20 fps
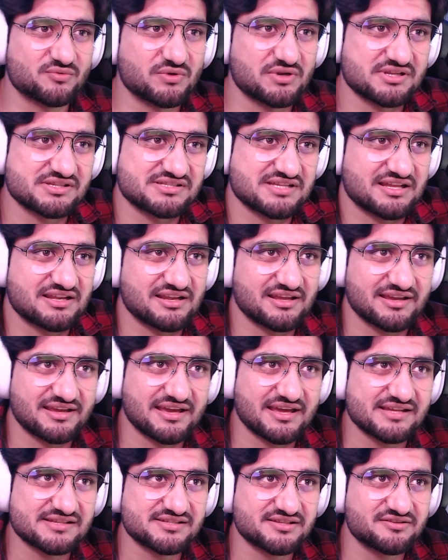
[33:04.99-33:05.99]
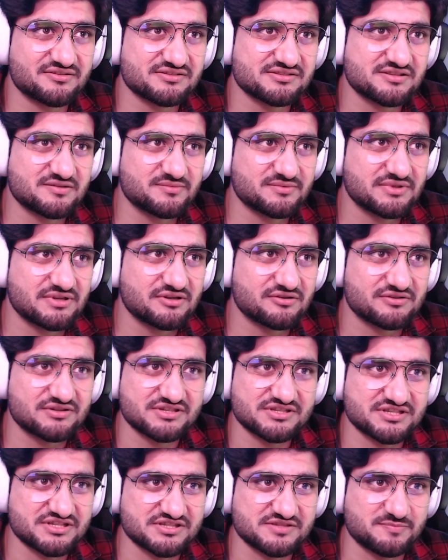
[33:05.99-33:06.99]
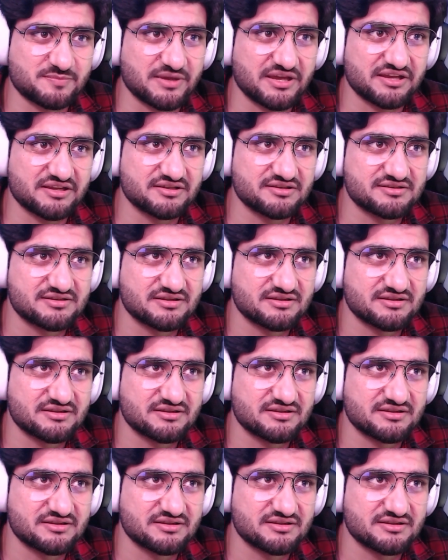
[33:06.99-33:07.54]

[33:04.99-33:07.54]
What is that, like acid or something? Or is it just paint?